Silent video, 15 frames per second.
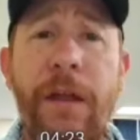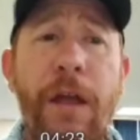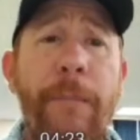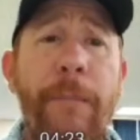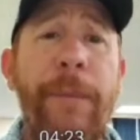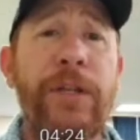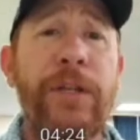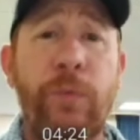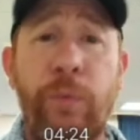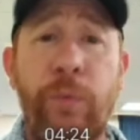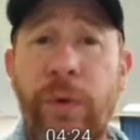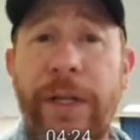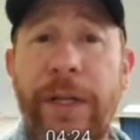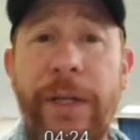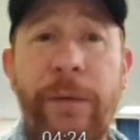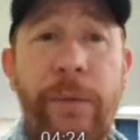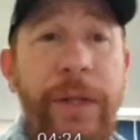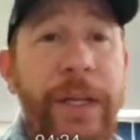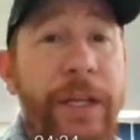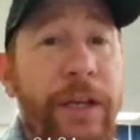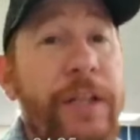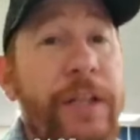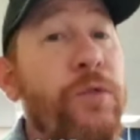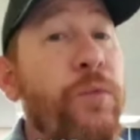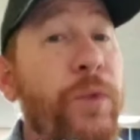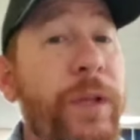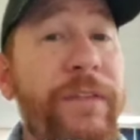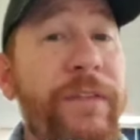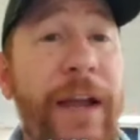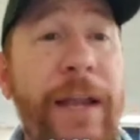But it's really, really good. It's
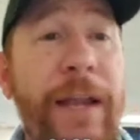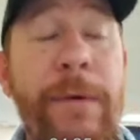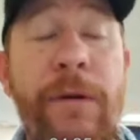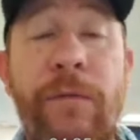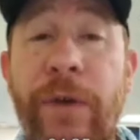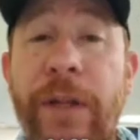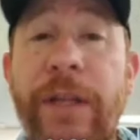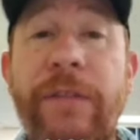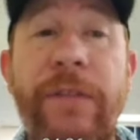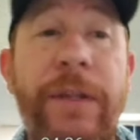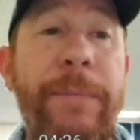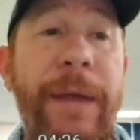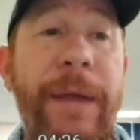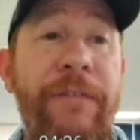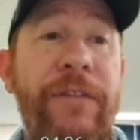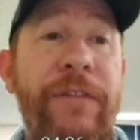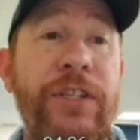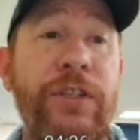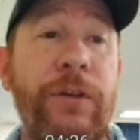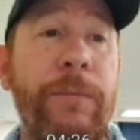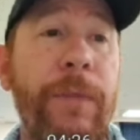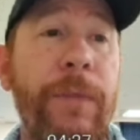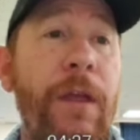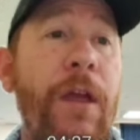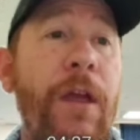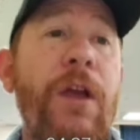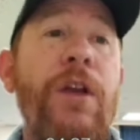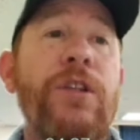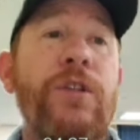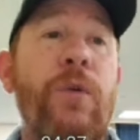really valuable, really, really beneficial.
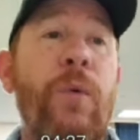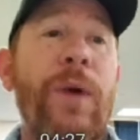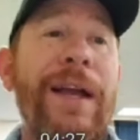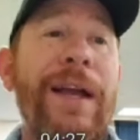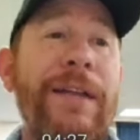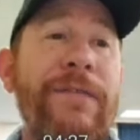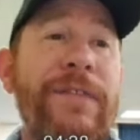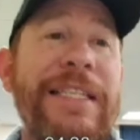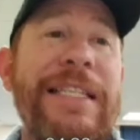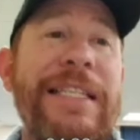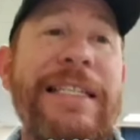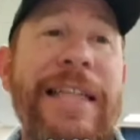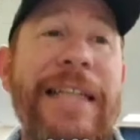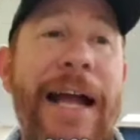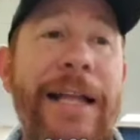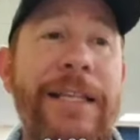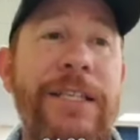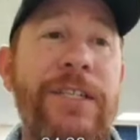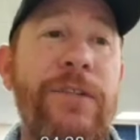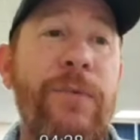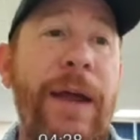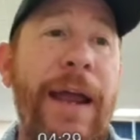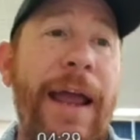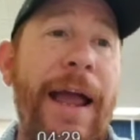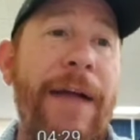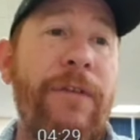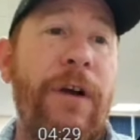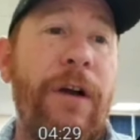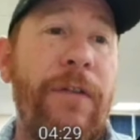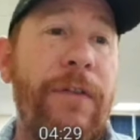So what kind of stats do I have
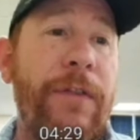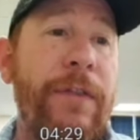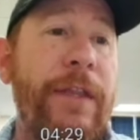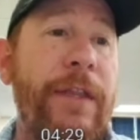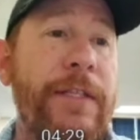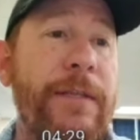on this